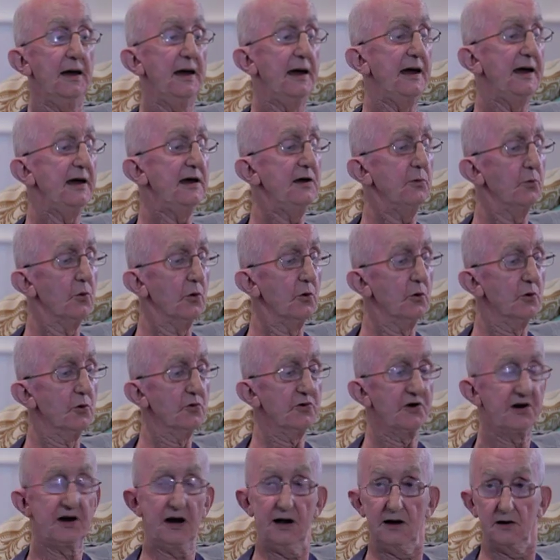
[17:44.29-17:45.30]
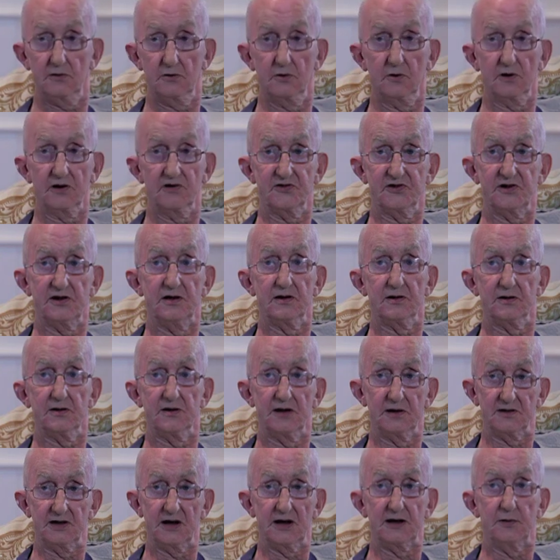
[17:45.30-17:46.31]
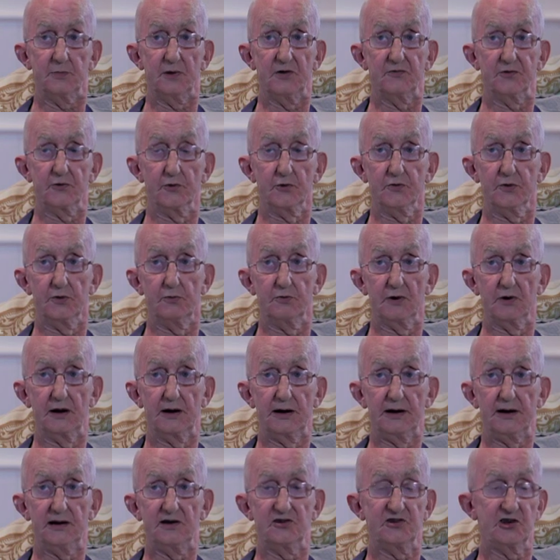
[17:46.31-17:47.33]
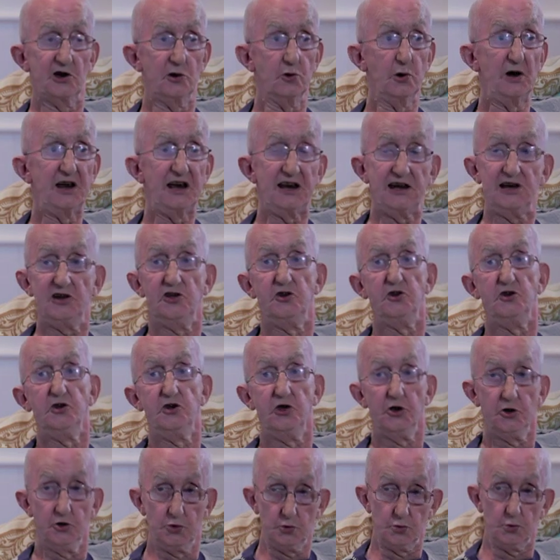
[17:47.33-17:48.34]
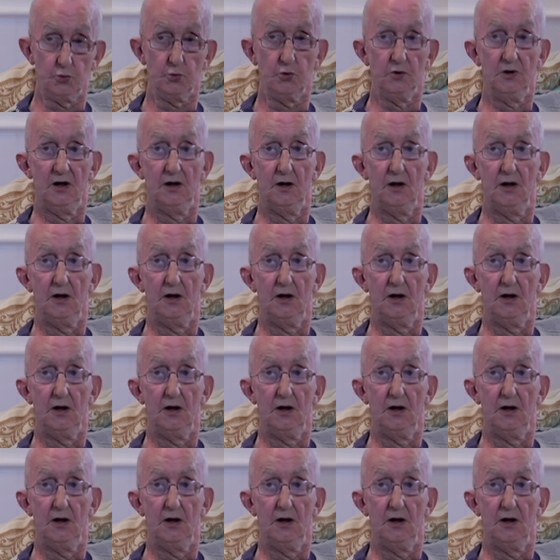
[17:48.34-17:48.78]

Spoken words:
He warned Carol Kazir the day before the raid, so he knew,